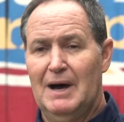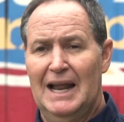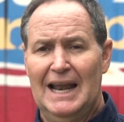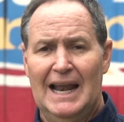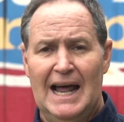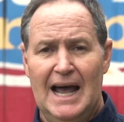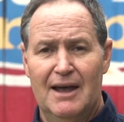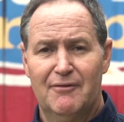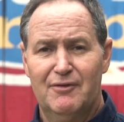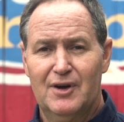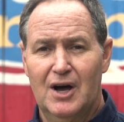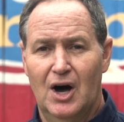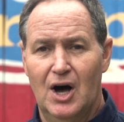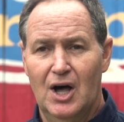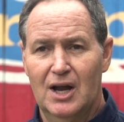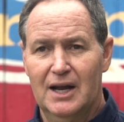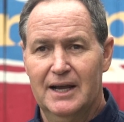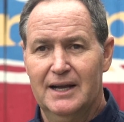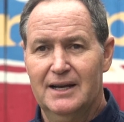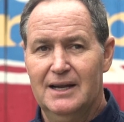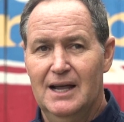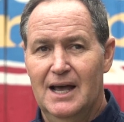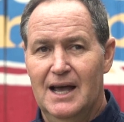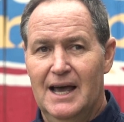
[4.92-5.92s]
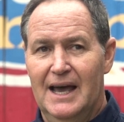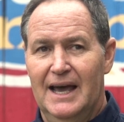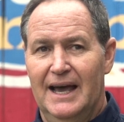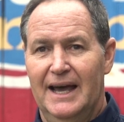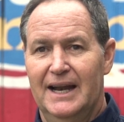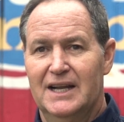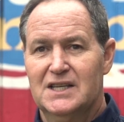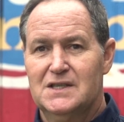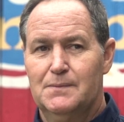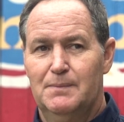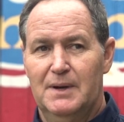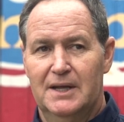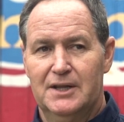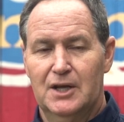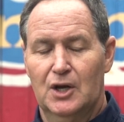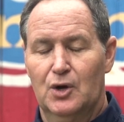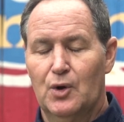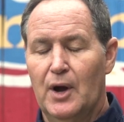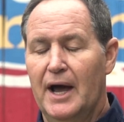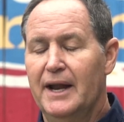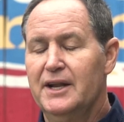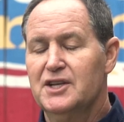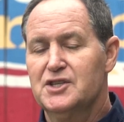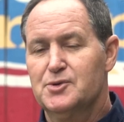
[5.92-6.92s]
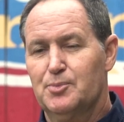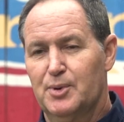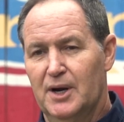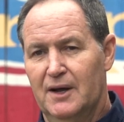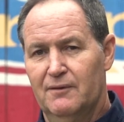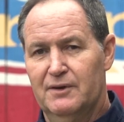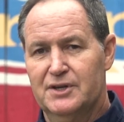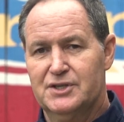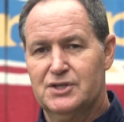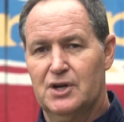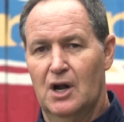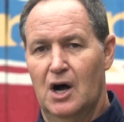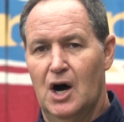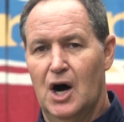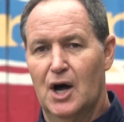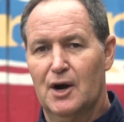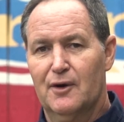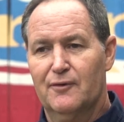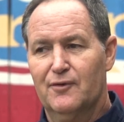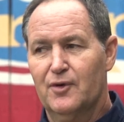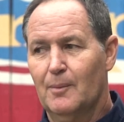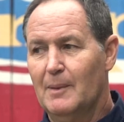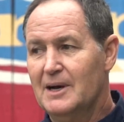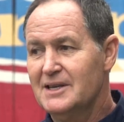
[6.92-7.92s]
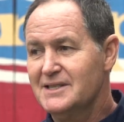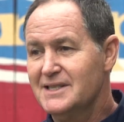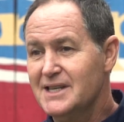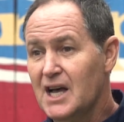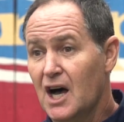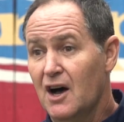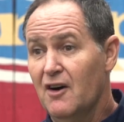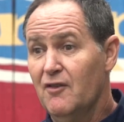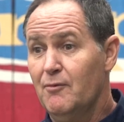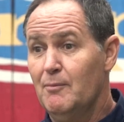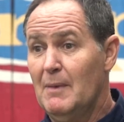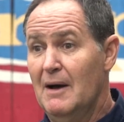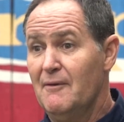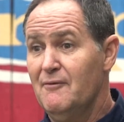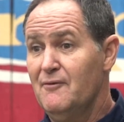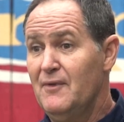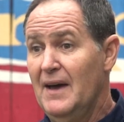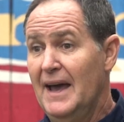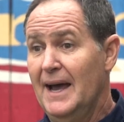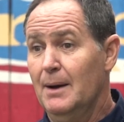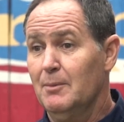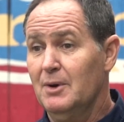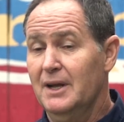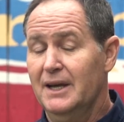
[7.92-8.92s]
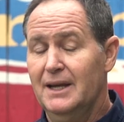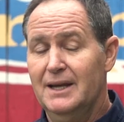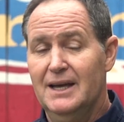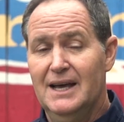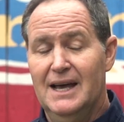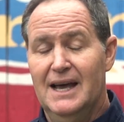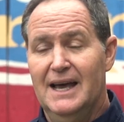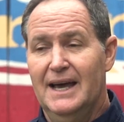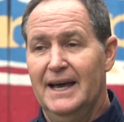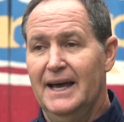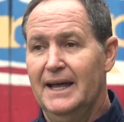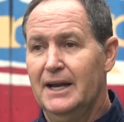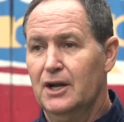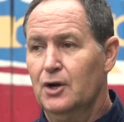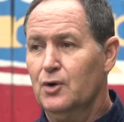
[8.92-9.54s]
my life calling, and it's been the greatest privilege and honor for myself, my family, and